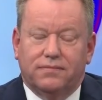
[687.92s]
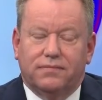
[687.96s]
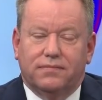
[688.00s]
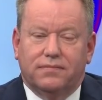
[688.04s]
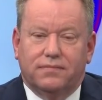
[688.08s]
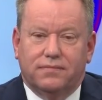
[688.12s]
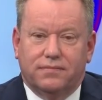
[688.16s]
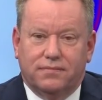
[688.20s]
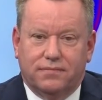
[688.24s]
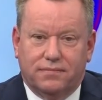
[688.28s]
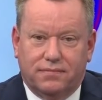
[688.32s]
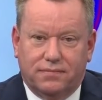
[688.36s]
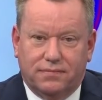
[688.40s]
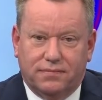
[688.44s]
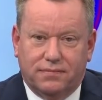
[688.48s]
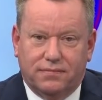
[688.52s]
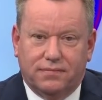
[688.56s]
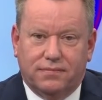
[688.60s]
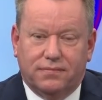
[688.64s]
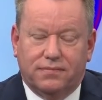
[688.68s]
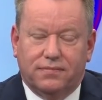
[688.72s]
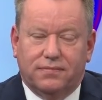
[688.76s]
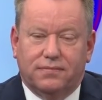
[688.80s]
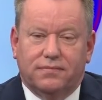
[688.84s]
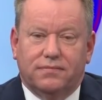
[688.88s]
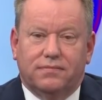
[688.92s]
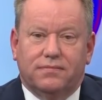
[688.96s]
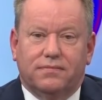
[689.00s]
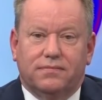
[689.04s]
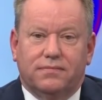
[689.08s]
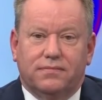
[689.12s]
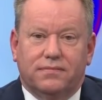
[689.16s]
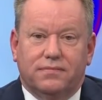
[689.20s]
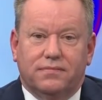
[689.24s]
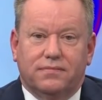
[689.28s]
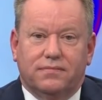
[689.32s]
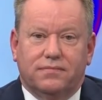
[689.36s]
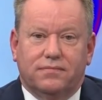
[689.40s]

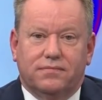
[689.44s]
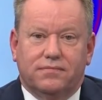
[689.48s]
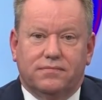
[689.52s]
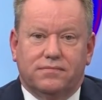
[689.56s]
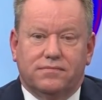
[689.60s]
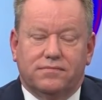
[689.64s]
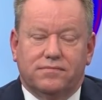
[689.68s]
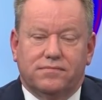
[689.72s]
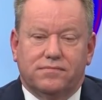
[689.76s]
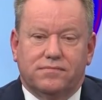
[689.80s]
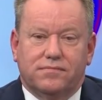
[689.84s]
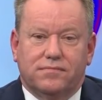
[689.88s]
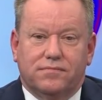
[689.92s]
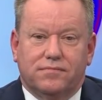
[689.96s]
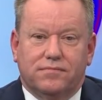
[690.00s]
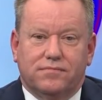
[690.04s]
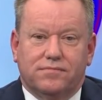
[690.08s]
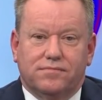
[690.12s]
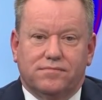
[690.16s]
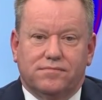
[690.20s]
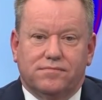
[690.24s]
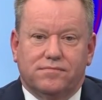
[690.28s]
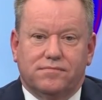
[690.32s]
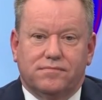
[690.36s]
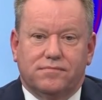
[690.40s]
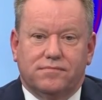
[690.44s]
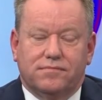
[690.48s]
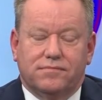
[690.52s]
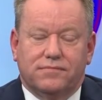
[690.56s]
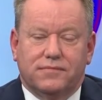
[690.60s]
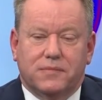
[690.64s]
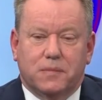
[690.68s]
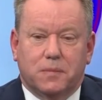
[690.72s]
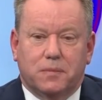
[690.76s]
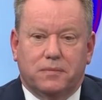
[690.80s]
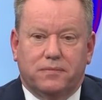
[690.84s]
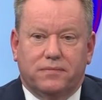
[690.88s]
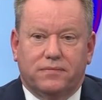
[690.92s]

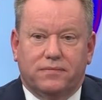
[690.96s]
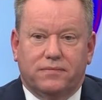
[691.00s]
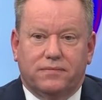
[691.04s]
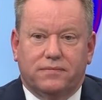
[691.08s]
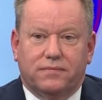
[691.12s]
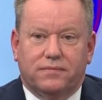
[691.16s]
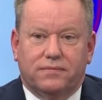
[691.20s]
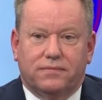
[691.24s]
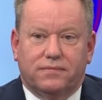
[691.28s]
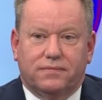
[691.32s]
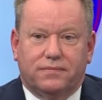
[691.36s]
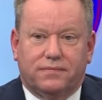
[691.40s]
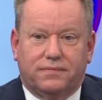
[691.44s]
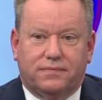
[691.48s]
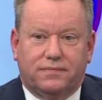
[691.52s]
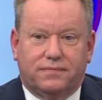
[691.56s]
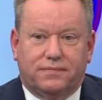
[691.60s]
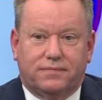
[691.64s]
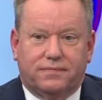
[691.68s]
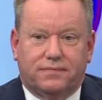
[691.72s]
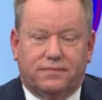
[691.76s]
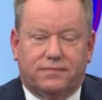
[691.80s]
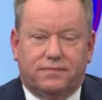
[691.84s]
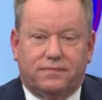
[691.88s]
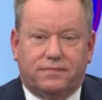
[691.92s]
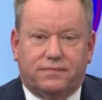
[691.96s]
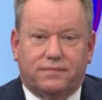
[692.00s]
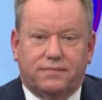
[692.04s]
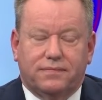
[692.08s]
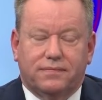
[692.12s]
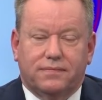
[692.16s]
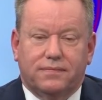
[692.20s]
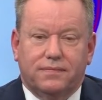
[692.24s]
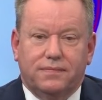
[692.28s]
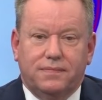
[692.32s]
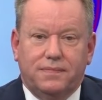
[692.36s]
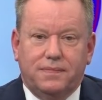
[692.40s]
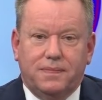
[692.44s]

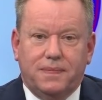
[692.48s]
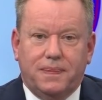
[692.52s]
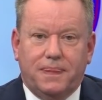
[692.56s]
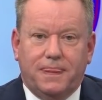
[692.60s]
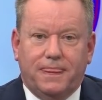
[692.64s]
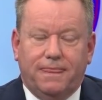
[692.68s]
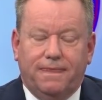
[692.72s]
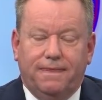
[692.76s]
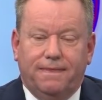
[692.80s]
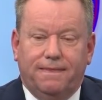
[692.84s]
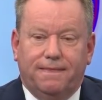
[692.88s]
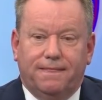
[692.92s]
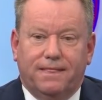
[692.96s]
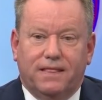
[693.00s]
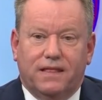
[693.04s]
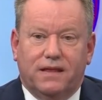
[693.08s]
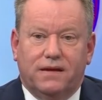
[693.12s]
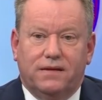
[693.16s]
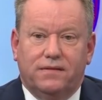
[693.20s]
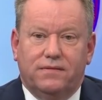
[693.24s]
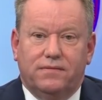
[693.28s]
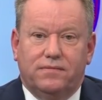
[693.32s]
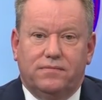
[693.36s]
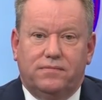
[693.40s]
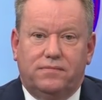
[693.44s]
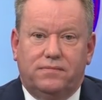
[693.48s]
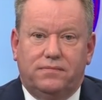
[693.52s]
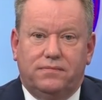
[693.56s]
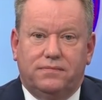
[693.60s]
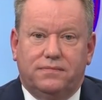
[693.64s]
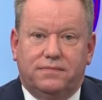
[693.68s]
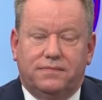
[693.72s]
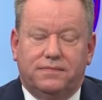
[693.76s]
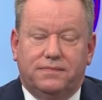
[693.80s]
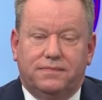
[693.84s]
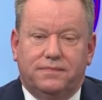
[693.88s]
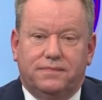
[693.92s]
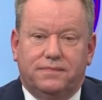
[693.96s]
(not speaking)